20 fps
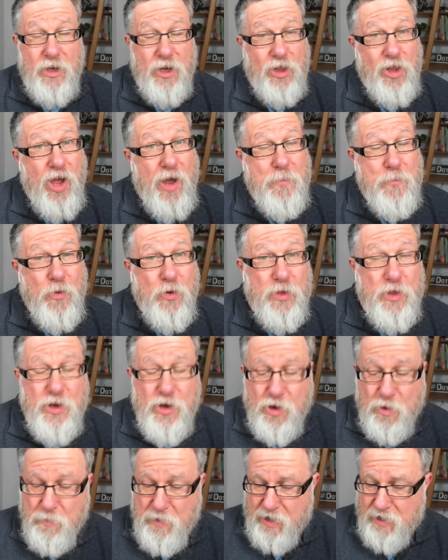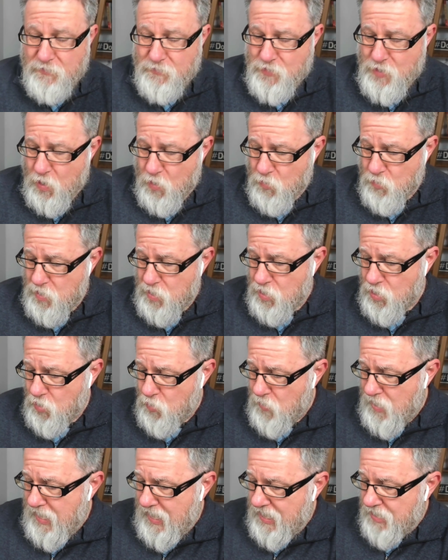a lot more than you might have known
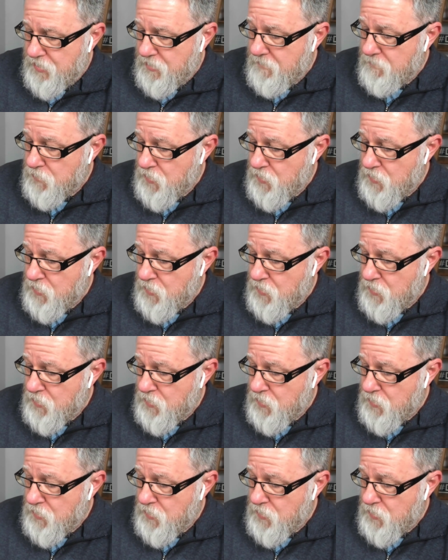you had.